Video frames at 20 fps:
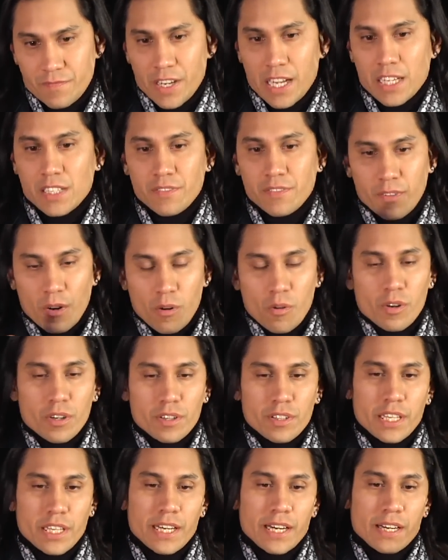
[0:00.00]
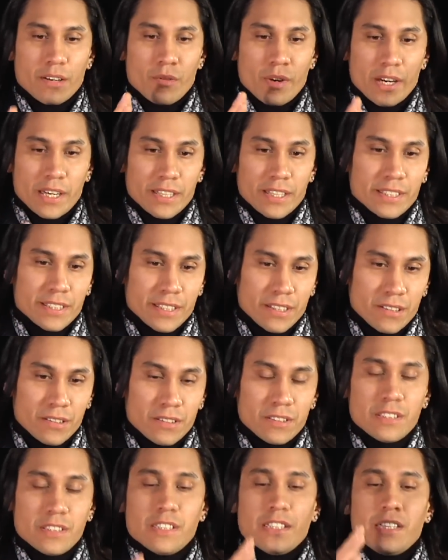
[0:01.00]
Fast forward, they got a record
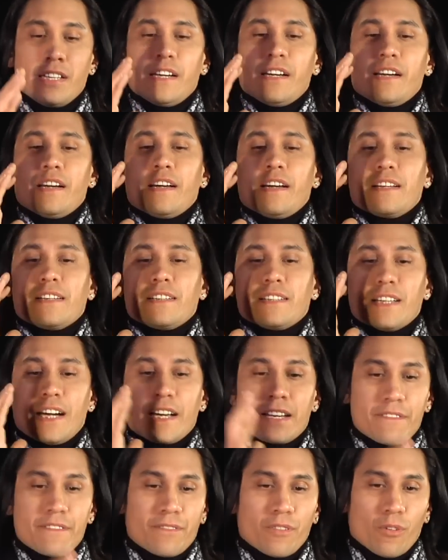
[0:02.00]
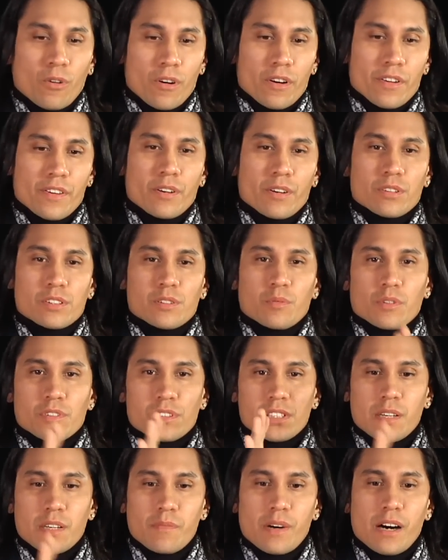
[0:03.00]
deal. 94, they were
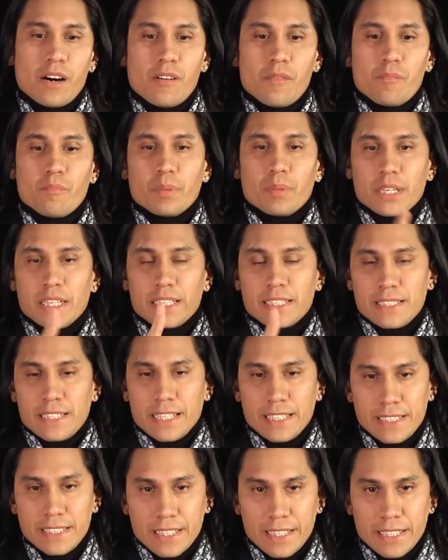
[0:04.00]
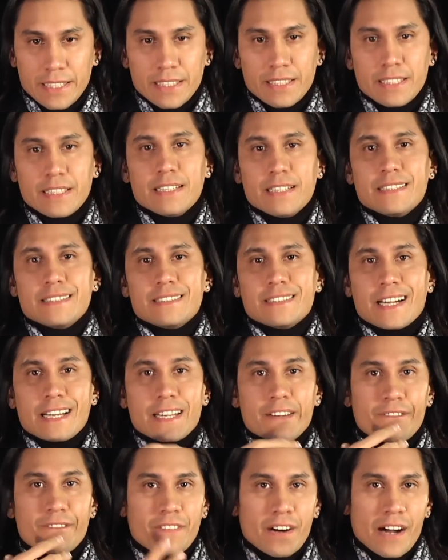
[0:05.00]
supposed to come out, but they didn't.
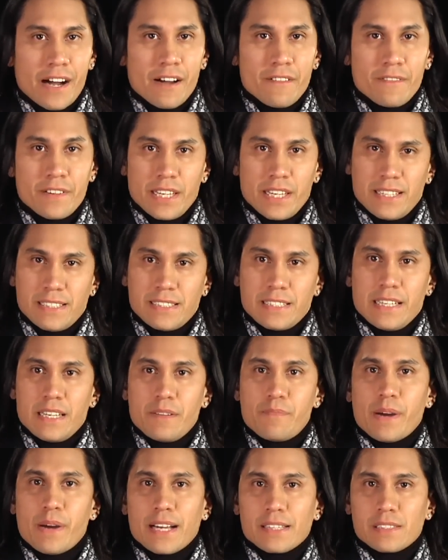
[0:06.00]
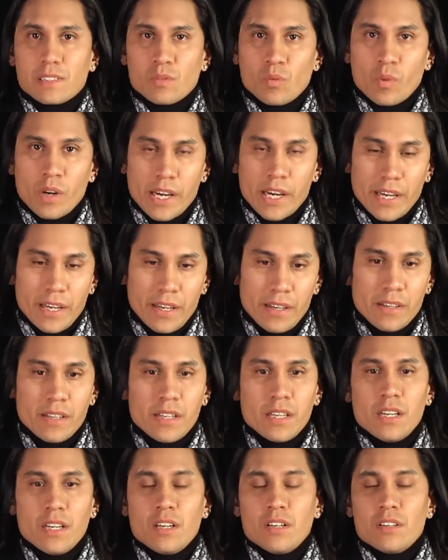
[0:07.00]
95, Eazy-E passed away.
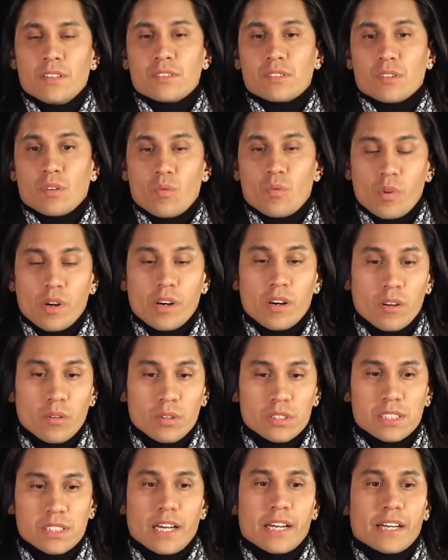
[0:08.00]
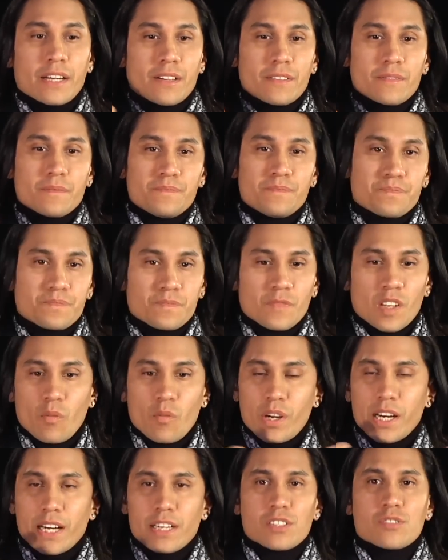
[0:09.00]
So Will was like,
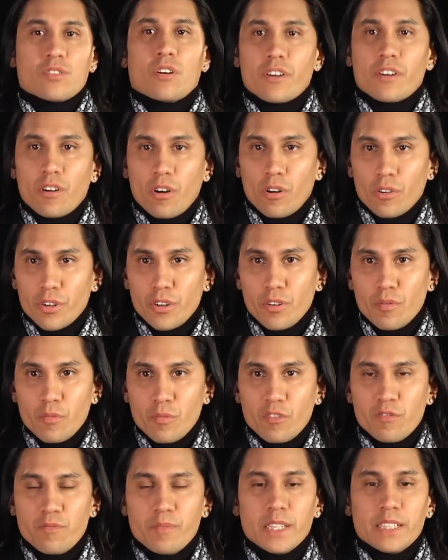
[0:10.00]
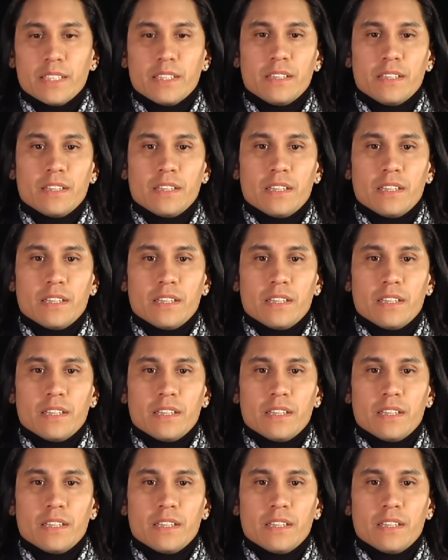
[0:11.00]
we got to start a whole new movement.